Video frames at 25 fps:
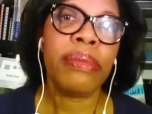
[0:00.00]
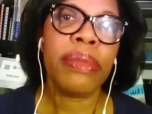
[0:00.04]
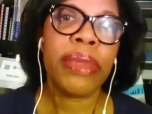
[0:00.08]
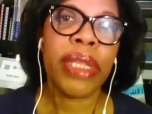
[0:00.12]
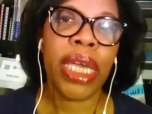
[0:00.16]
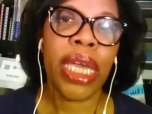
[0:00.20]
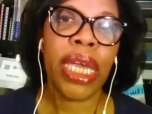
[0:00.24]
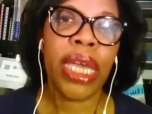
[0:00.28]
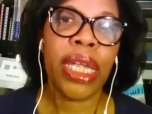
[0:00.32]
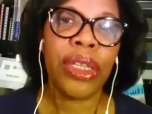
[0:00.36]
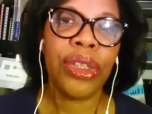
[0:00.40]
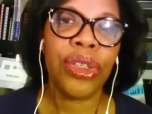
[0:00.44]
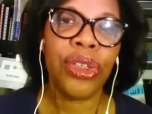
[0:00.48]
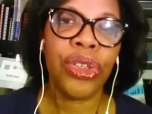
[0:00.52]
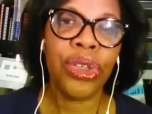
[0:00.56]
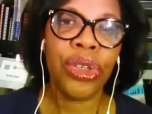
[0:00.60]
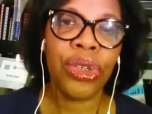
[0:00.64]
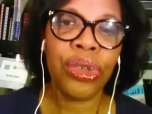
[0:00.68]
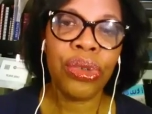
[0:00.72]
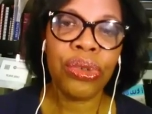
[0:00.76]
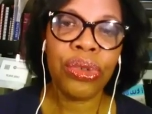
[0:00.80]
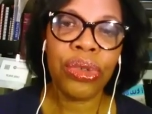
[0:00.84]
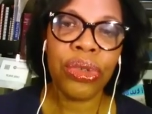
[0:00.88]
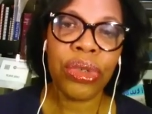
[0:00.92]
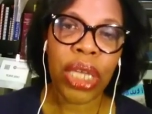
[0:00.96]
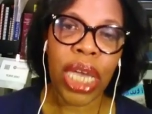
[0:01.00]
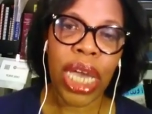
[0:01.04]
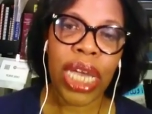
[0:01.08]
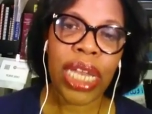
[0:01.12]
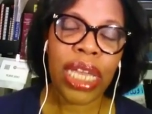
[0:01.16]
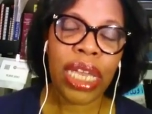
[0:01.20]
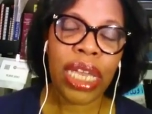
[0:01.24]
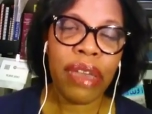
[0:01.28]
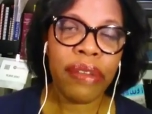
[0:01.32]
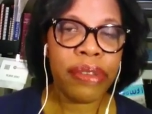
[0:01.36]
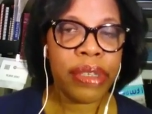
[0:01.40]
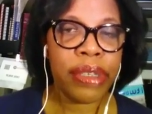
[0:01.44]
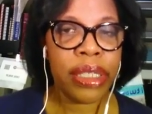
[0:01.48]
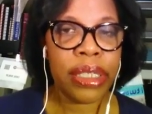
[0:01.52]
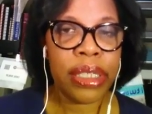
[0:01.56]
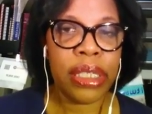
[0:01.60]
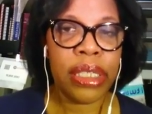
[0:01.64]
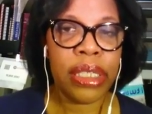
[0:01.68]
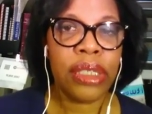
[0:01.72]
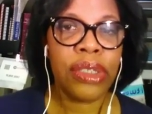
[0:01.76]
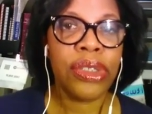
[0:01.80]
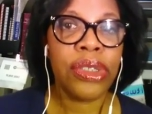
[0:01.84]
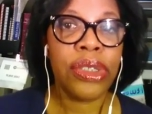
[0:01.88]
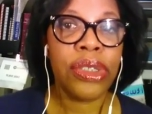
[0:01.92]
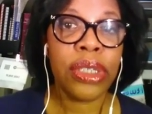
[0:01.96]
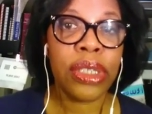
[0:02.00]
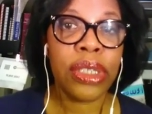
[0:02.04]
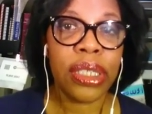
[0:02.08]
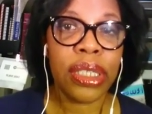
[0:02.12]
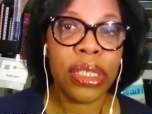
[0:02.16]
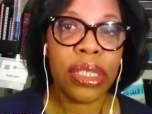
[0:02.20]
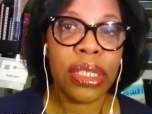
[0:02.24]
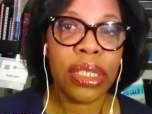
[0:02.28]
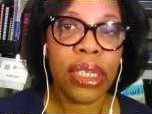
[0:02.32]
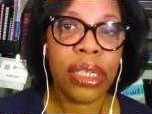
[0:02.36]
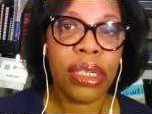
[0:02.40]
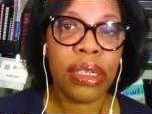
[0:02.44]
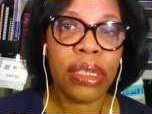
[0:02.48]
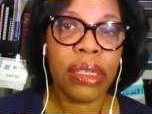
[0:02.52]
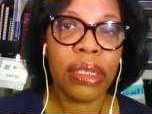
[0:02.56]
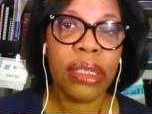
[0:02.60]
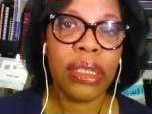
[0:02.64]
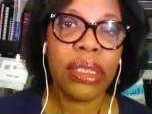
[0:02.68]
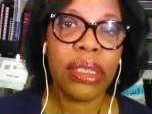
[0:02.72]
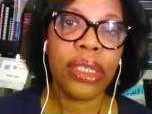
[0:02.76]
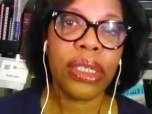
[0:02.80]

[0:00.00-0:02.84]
that you do not have an attention to detail,